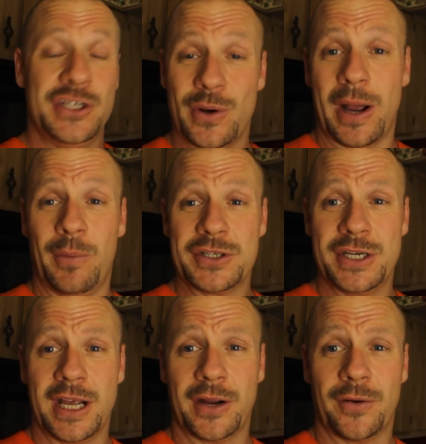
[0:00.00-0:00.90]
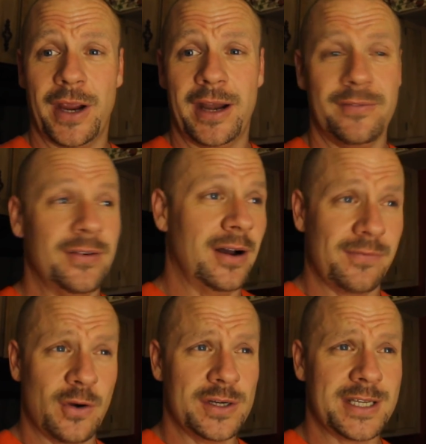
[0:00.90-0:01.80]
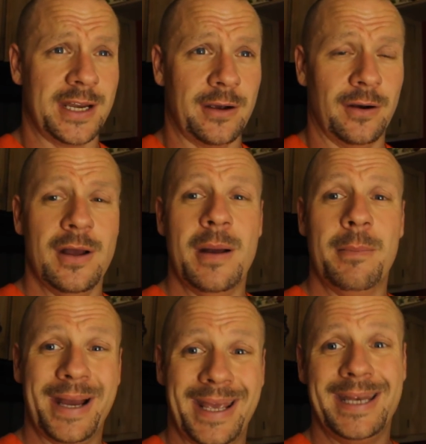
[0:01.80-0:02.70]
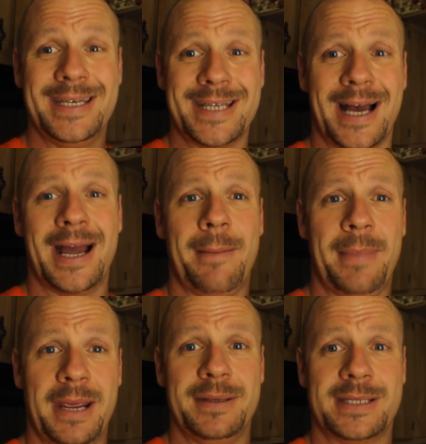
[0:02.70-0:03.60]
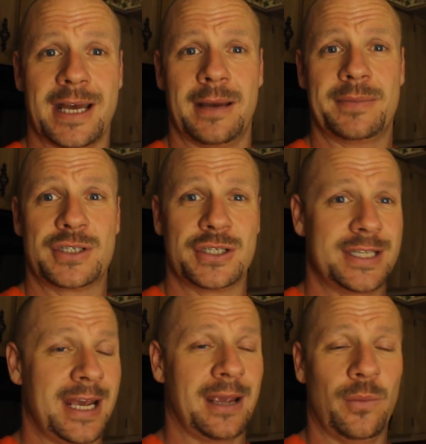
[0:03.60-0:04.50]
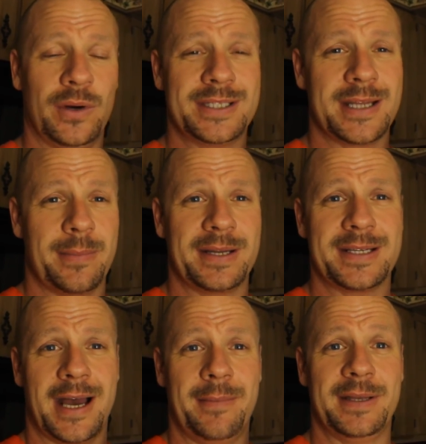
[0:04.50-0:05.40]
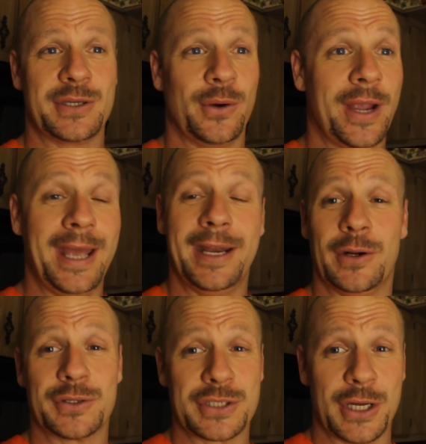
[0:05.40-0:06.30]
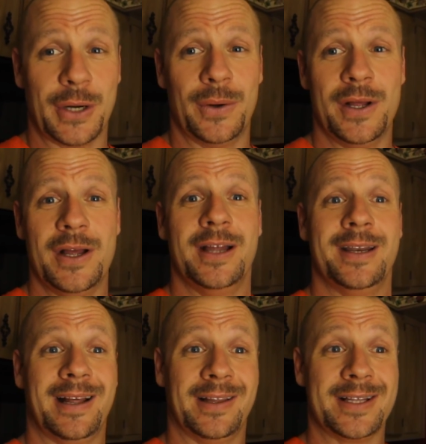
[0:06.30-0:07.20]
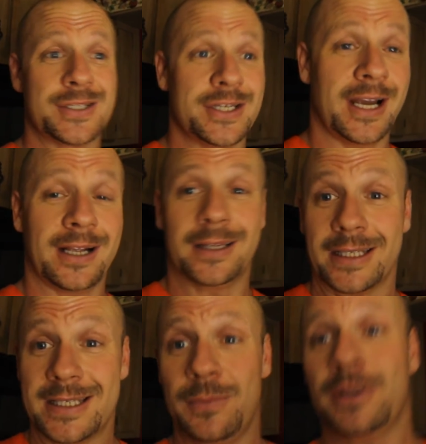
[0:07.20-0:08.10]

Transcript: Do I want you to get creative? Of course I do. But in time, baby steps, just take it one step at a time. It's okay to go slow. Now let's check, see